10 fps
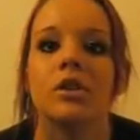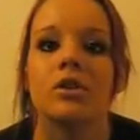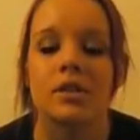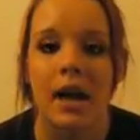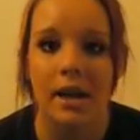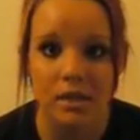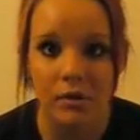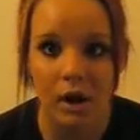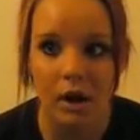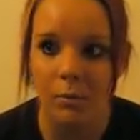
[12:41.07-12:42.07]
Just ask
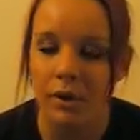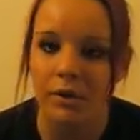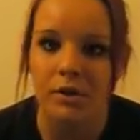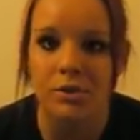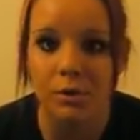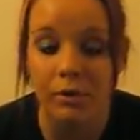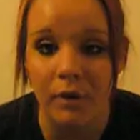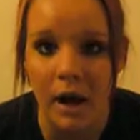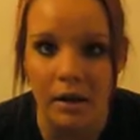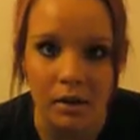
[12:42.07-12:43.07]
for help, whether it's through a
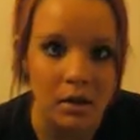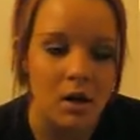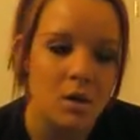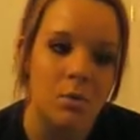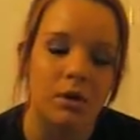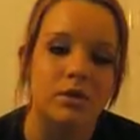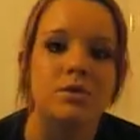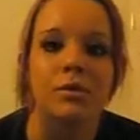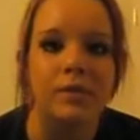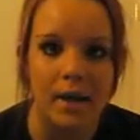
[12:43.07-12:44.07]
friend, whether it's
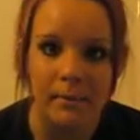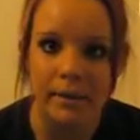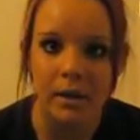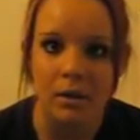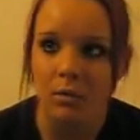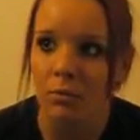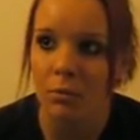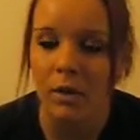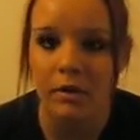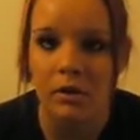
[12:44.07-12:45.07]
through family,
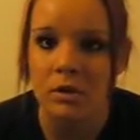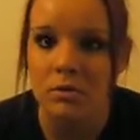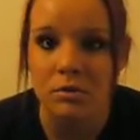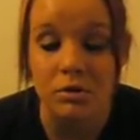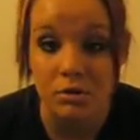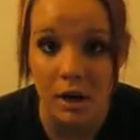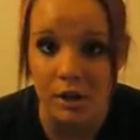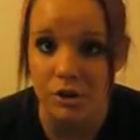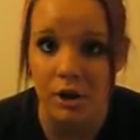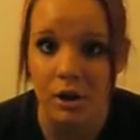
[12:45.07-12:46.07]
whether it's through a
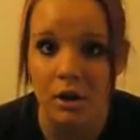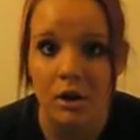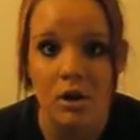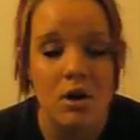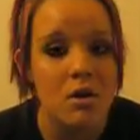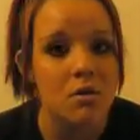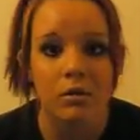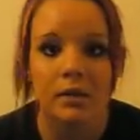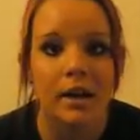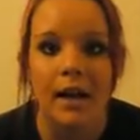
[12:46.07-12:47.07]
stranger.
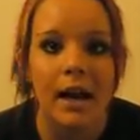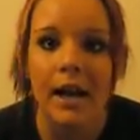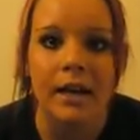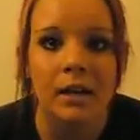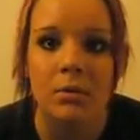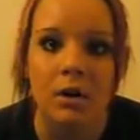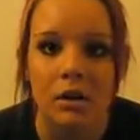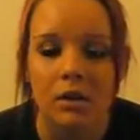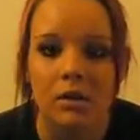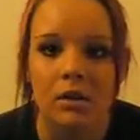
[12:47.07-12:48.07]
Anyone
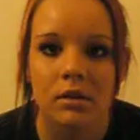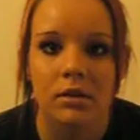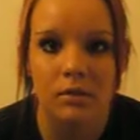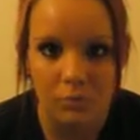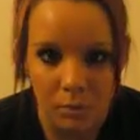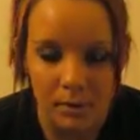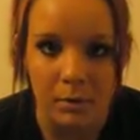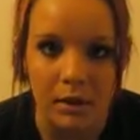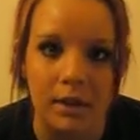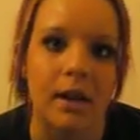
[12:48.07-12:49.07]
will be
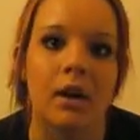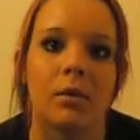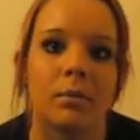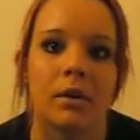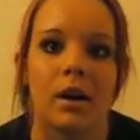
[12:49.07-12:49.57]
willing to help.